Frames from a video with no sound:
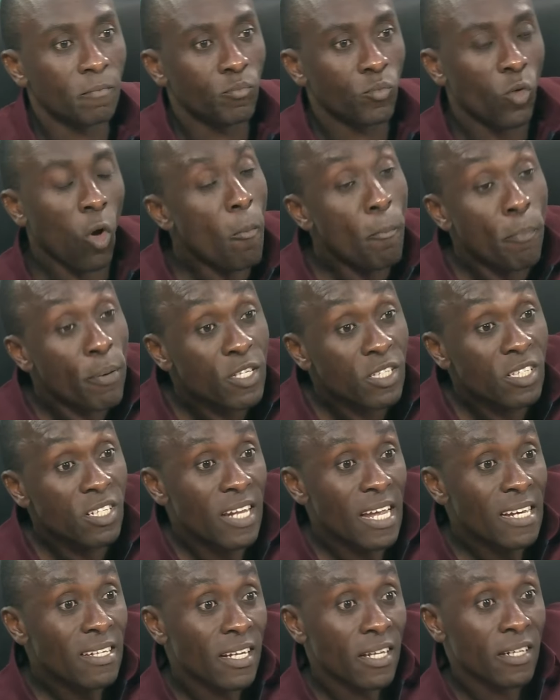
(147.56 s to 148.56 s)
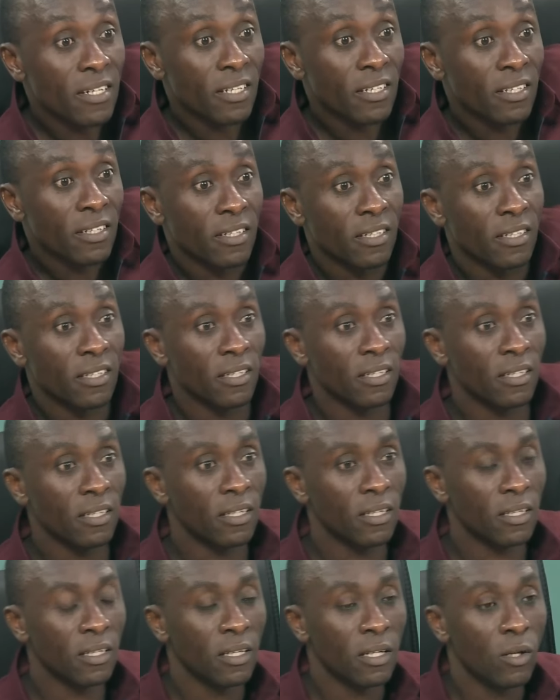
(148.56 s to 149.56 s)
Unprecedented.
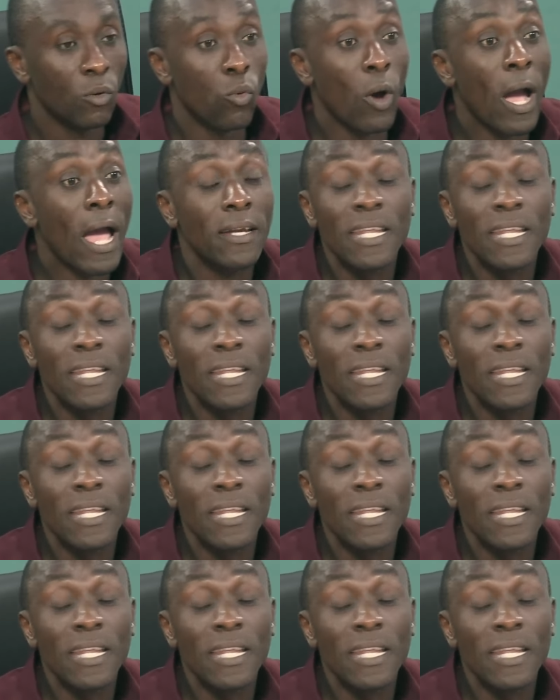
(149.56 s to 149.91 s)
Where